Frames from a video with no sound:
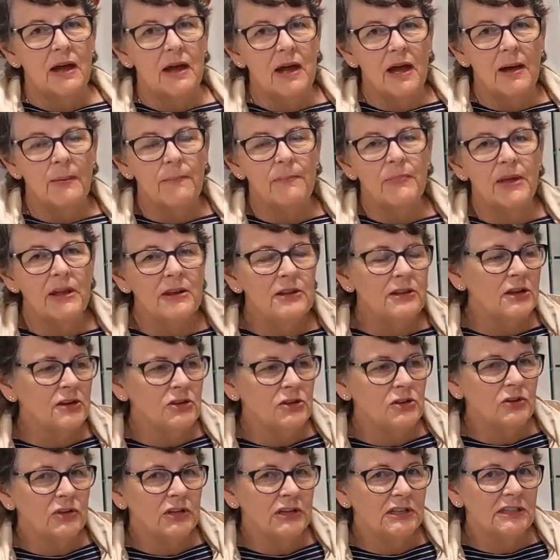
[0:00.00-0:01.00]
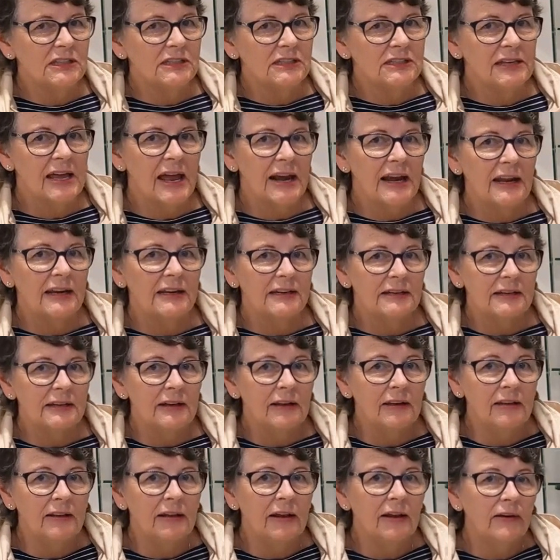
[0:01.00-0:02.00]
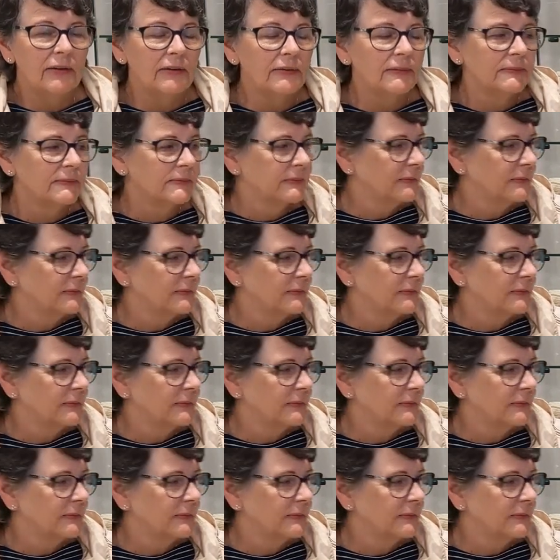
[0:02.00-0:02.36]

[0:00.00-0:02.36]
up, and then you could set it in there.